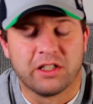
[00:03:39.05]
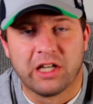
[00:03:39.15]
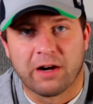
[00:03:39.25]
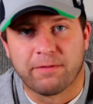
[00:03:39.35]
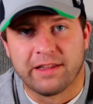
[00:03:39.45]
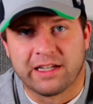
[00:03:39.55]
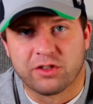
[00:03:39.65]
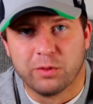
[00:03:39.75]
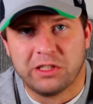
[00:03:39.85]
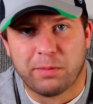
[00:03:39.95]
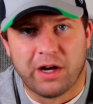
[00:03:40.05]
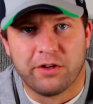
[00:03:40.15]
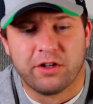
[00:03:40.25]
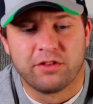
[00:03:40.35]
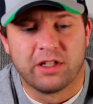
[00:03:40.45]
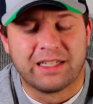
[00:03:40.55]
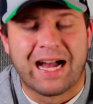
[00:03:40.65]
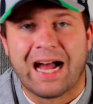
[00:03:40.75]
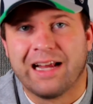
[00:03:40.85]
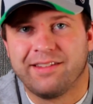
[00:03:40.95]
You got to find that sweet spot. There's
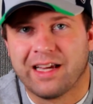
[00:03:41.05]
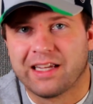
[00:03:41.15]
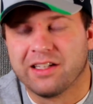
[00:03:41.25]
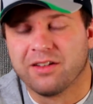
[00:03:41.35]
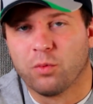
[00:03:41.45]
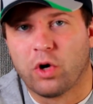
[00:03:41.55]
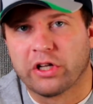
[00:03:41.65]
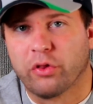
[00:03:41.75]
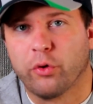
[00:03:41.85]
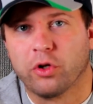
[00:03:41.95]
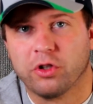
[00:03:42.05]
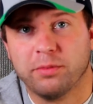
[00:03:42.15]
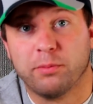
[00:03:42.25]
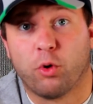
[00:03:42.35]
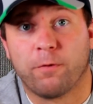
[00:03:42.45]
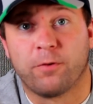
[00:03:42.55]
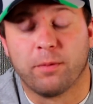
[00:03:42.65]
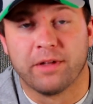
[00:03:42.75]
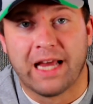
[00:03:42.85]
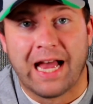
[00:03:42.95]
guides that can walk you through a little bit more
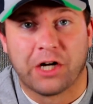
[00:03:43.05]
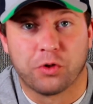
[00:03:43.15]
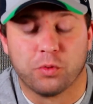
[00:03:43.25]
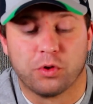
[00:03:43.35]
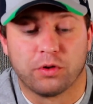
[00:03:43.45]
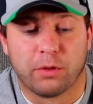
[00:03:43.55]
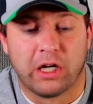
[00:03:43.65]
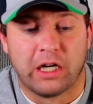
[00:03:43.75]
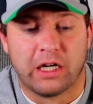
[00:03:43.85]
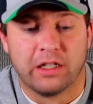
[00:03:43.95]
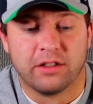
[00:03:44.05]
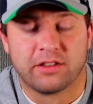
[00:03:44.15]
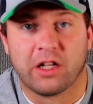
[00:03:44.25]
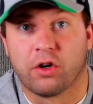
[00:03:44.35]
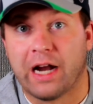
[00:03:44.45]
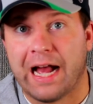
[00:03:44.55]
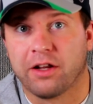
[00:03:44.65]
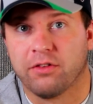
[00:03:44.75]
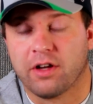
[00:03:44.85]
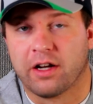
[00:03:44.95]
from the actual seller,
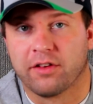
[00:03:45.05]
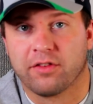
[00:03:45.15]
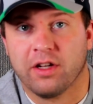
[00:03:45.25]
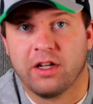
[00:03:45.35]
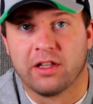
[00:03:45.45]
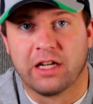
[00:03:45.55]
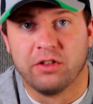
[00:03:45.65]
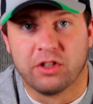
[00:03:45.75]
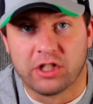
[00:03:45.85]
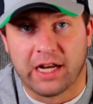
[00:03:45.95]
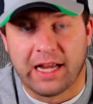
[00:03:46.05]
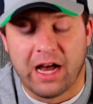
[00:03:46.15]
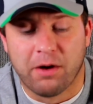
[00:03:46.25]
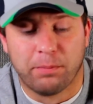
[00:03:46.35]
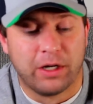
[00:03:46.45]
Accusonus, that you can check out.